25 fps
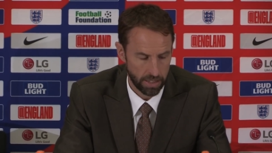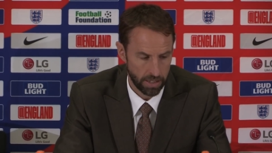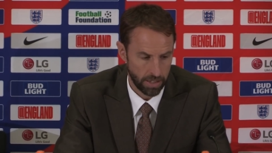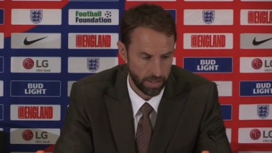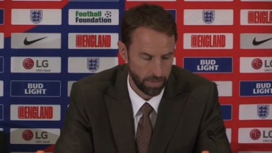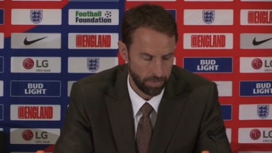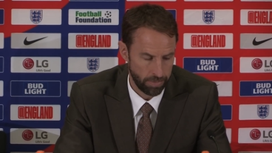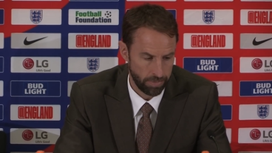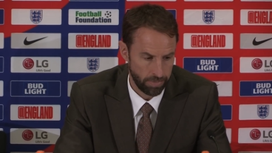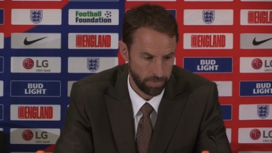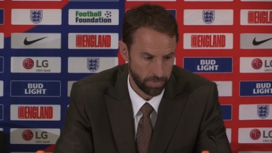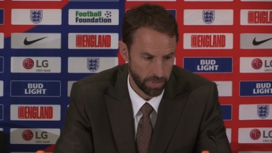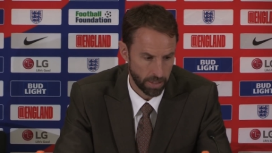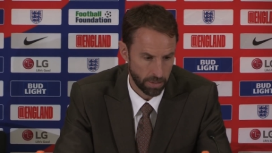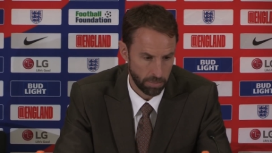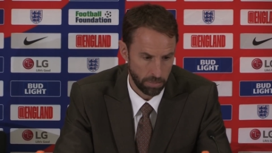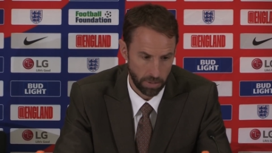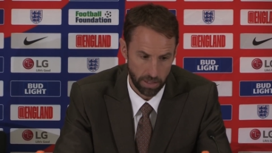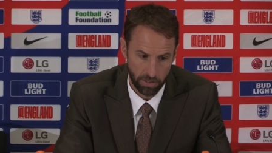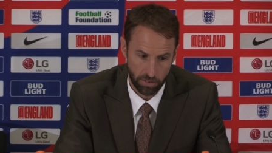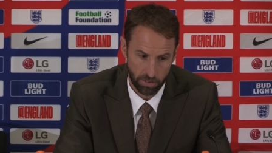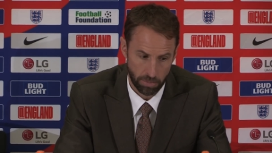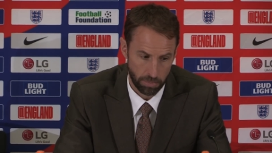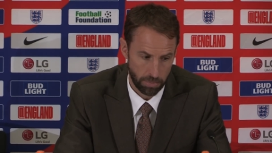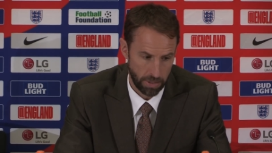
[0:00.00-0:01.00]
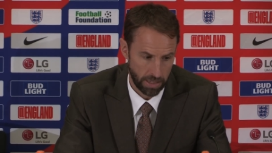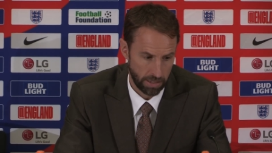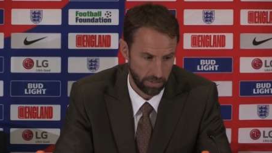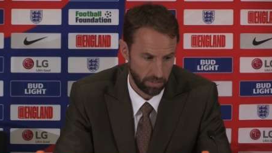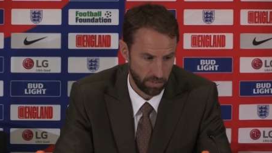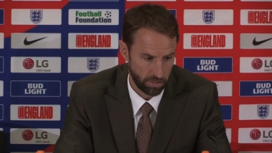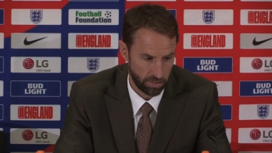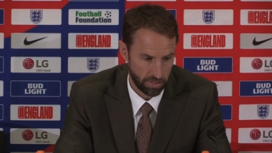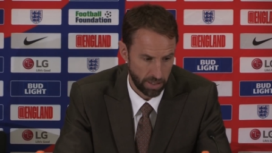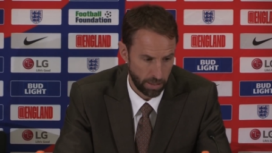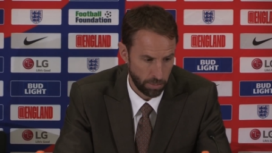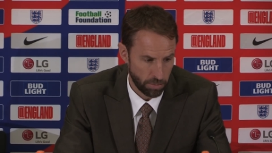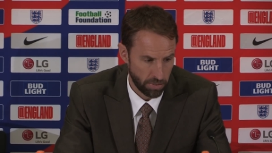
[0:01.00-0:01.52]
Um, Mason
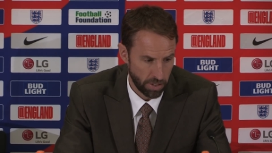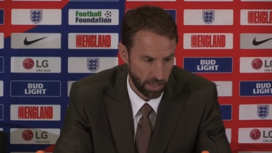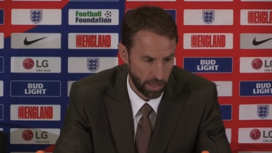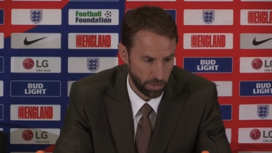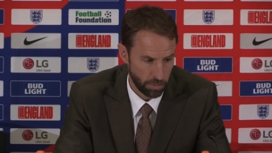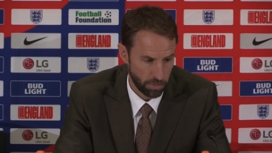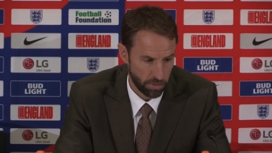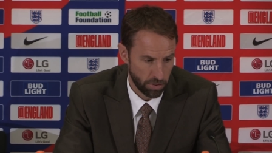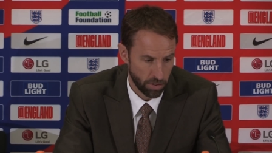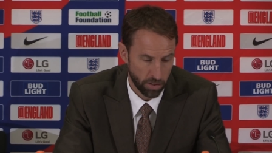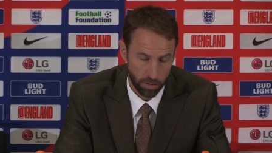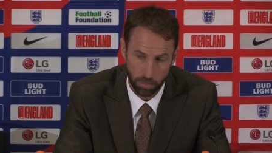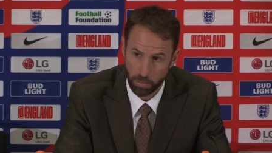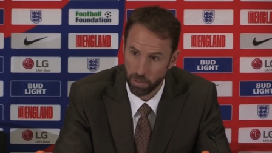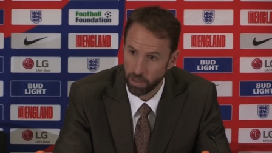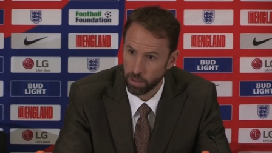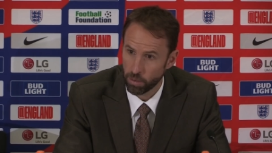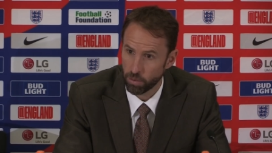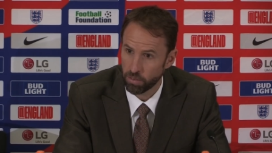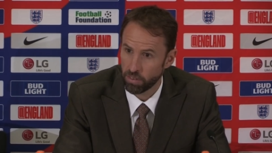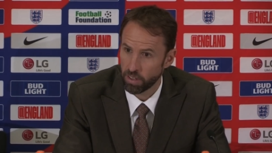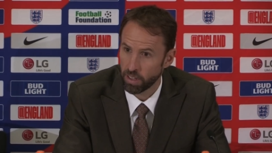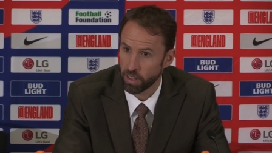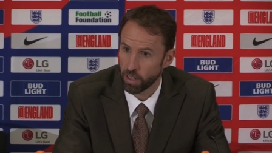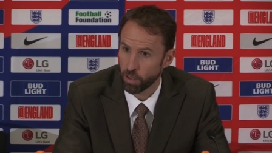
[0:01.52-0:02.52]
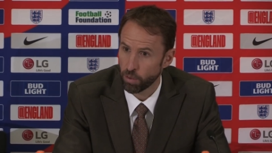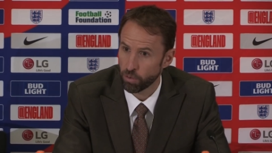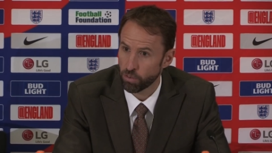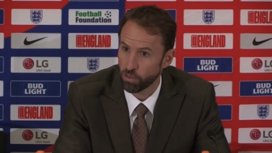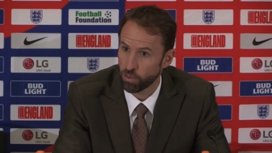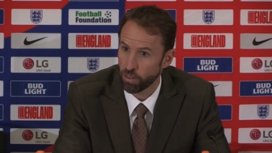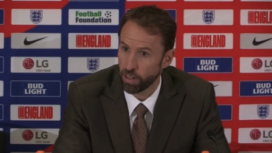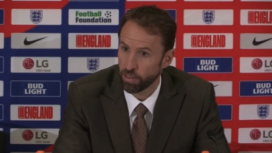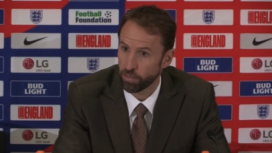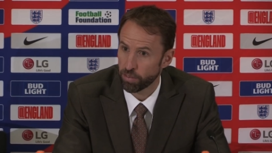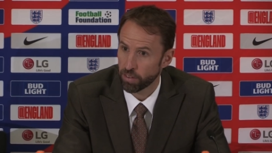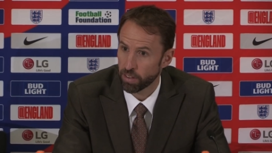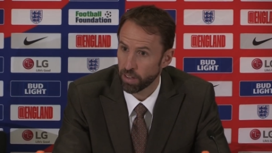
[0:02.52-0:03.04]
Mount stepped up, took a penalty at Old
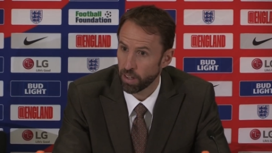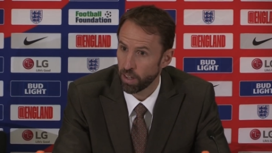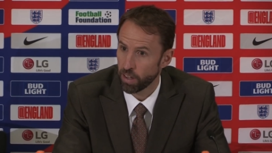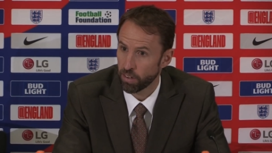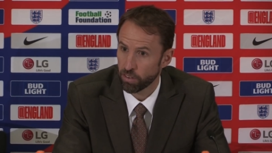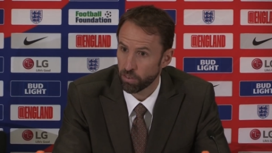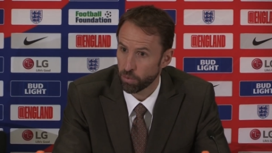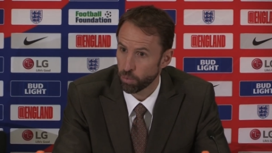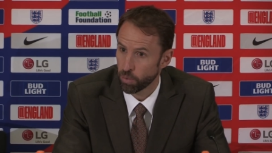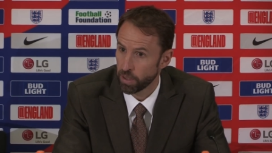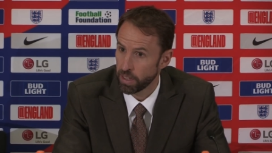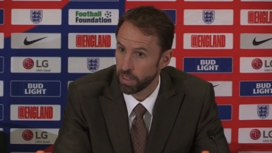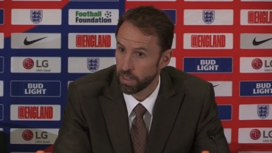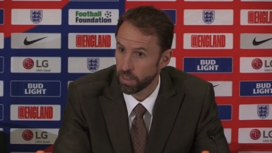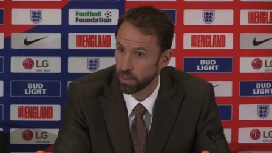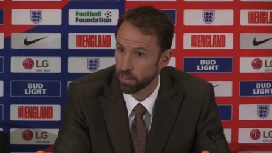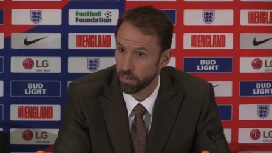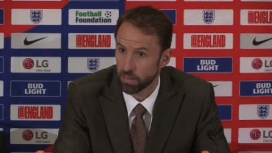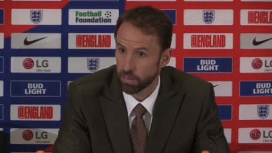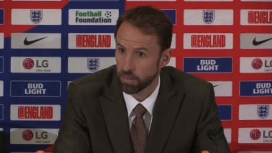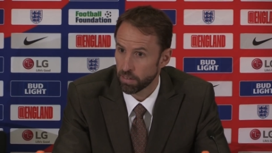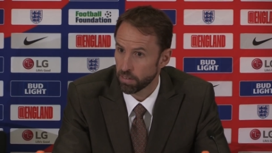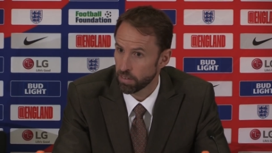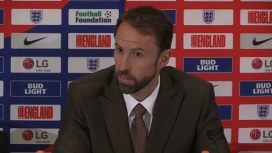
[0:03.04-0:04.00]
Trafford last week,